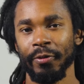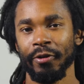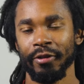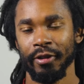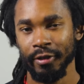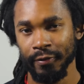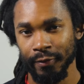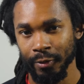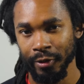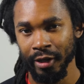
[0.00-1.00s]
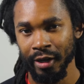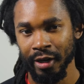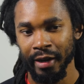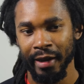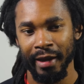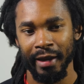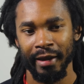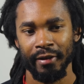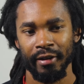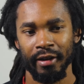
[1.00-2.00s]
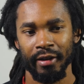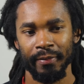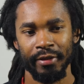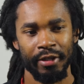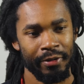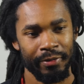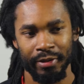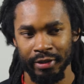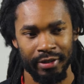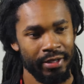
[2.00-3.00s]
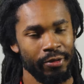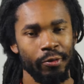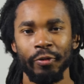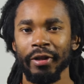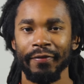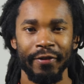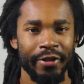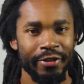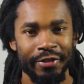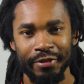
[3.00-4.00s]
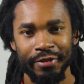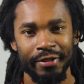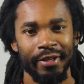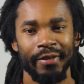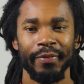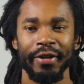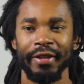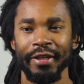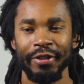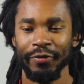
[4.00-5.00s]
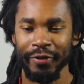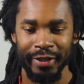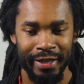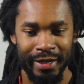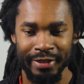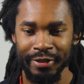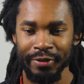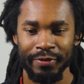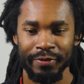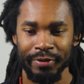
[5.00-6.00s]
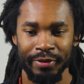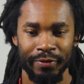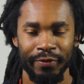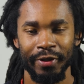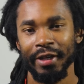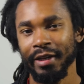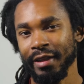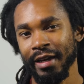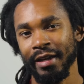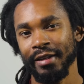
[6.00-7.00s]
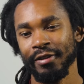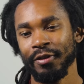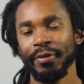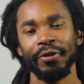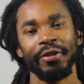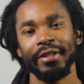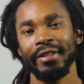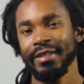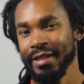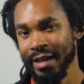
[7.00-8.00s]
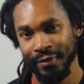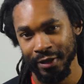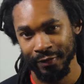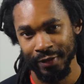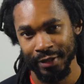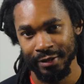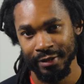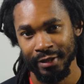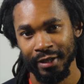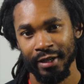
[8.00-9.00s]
we were on the third floor, and um, you know, it's it's cool at first but then you realize and you, you forget that your building doesn't have elevators.